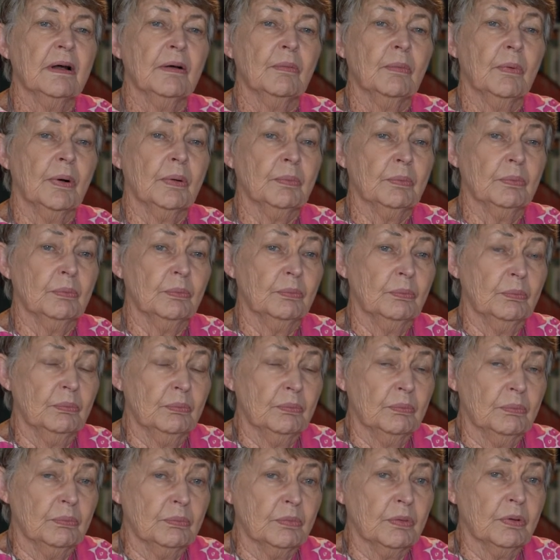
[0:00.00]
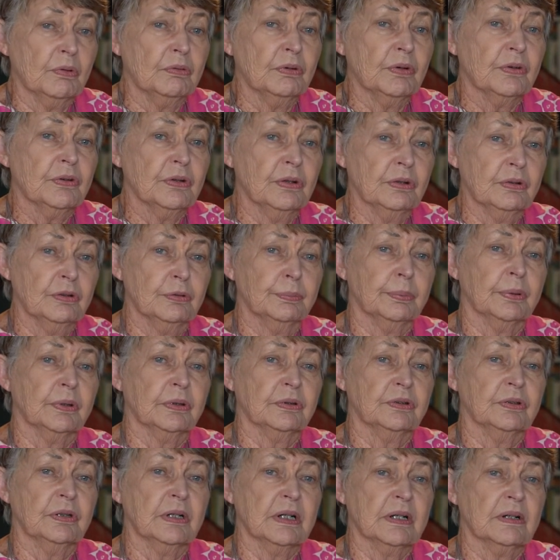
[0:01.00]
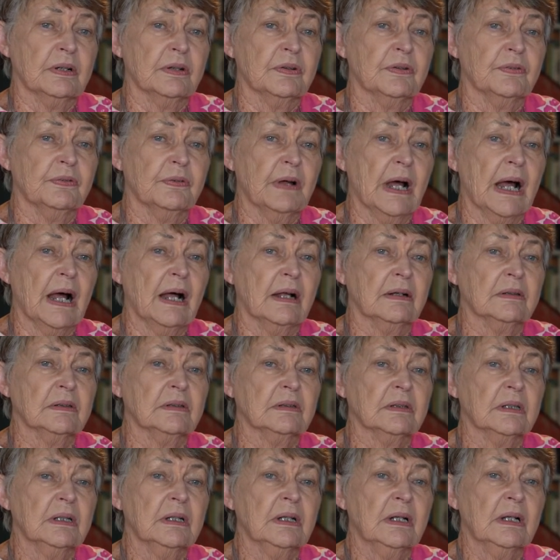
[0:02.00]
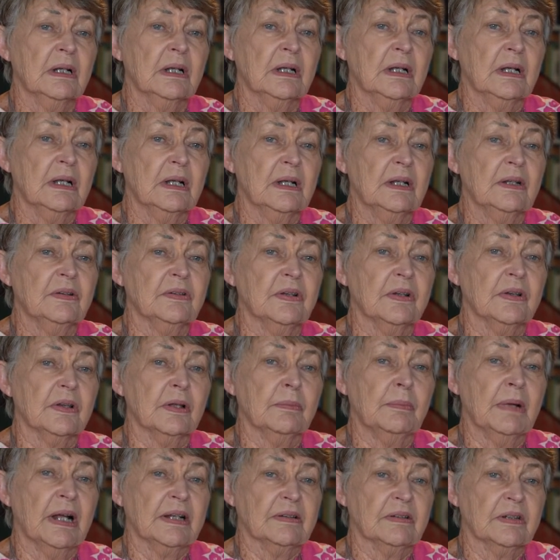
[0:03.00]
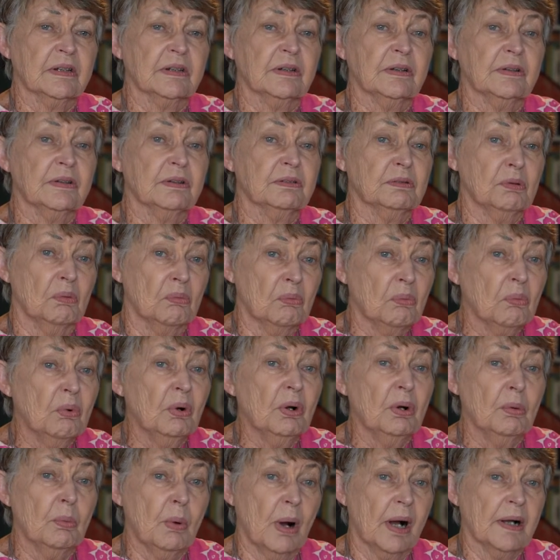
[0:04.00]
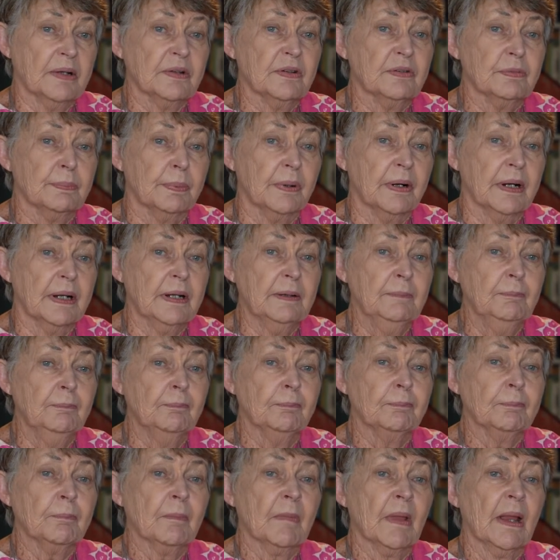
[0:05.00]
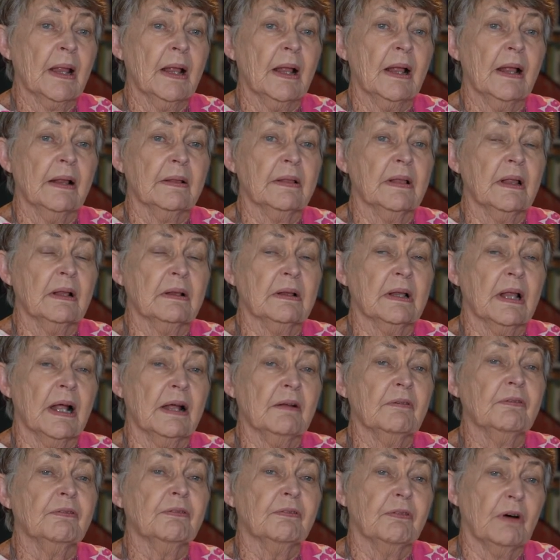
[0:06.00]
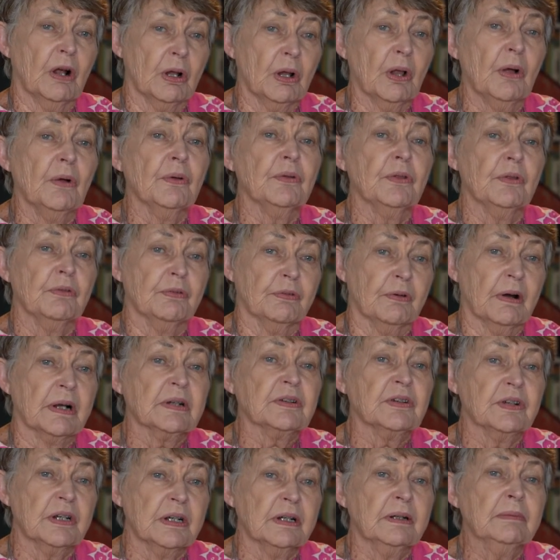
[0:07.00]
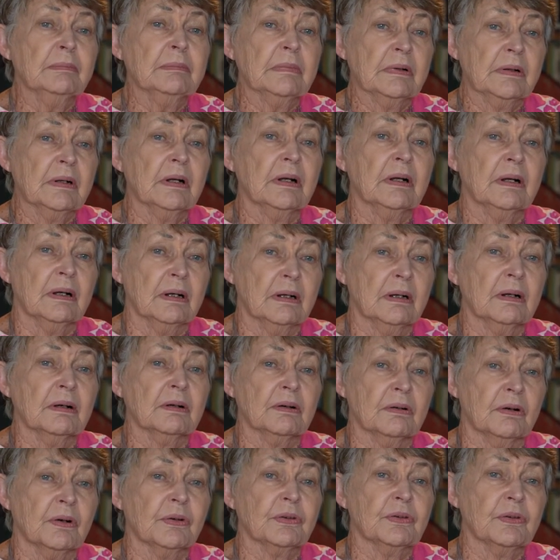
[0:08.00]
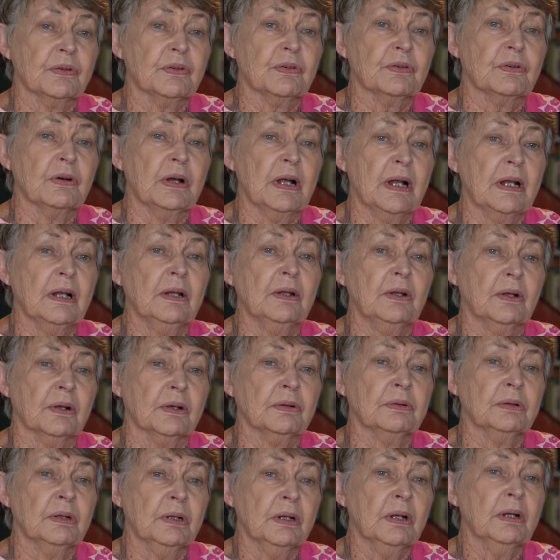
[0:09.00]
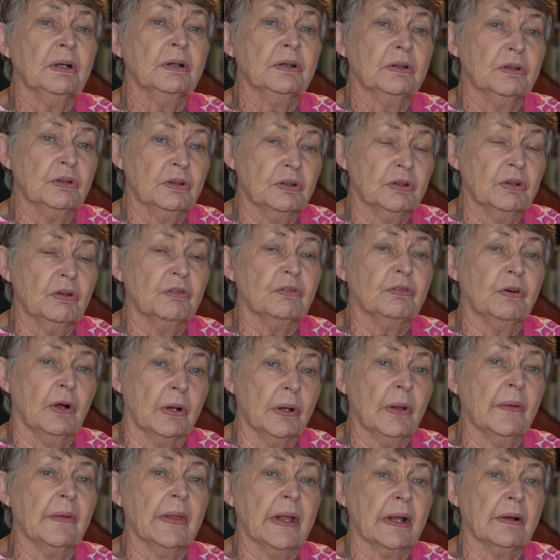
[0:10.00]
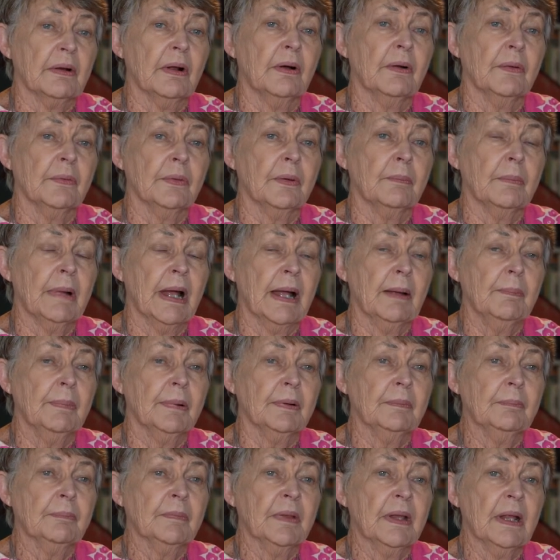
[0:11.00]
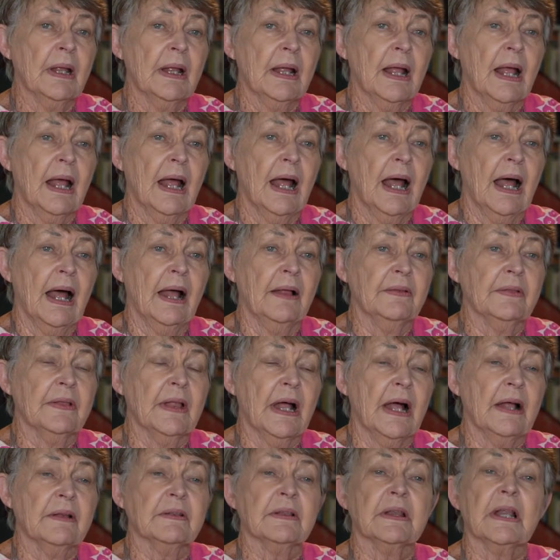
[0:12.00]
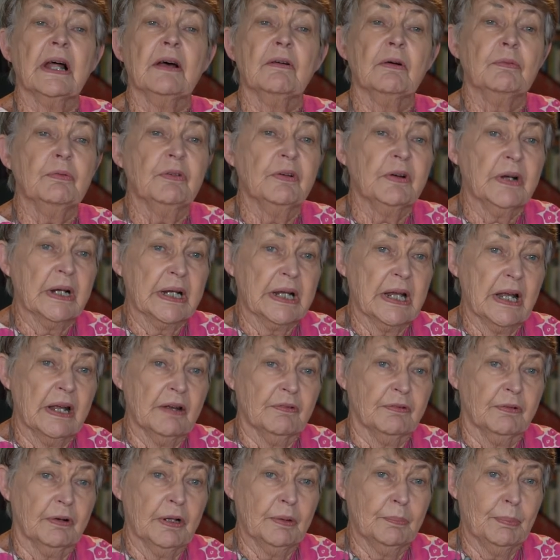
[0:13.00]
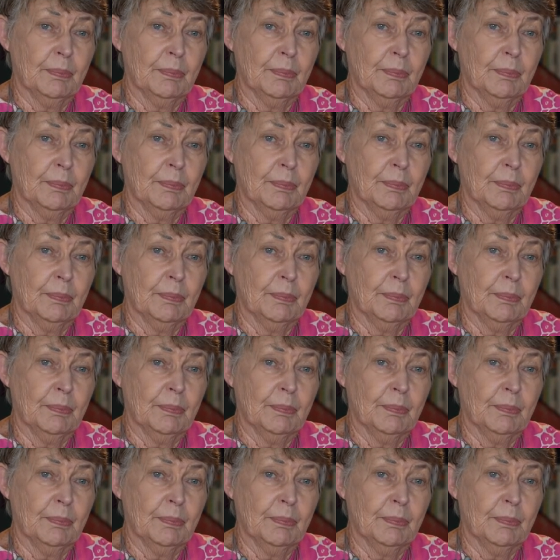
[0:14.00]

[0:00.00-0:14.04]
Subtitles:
What the research project has found is that the massacres were widespread, that they followed the frontier across Australia, you can follow that on the map, and that they were very carefully